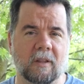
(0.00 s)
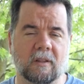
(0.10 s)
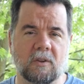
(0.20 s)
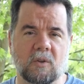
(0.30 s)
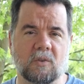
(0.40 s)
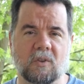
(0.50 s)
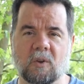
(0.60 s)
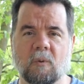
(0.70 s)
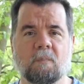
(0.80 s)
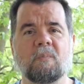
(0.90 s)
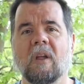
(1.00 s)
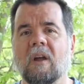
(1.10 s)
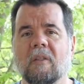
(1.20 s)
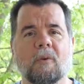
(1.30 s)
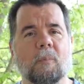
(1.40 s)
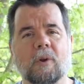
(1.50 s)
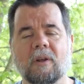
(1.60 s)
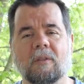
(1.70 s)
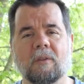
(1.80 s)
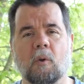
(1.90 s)
like they're used to, they're
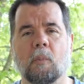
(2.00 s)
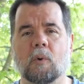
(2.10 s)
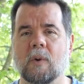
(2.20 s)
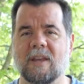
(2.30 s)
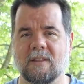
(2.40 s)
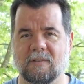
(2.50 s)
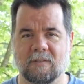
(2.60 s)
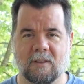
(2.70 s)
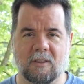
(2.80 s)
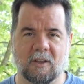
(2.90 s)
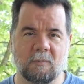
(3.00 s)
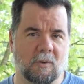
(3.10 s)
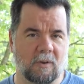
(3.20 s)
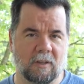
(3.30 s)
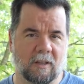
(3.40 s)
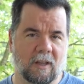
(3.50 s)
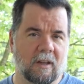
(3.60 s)
putting on little parades in the community.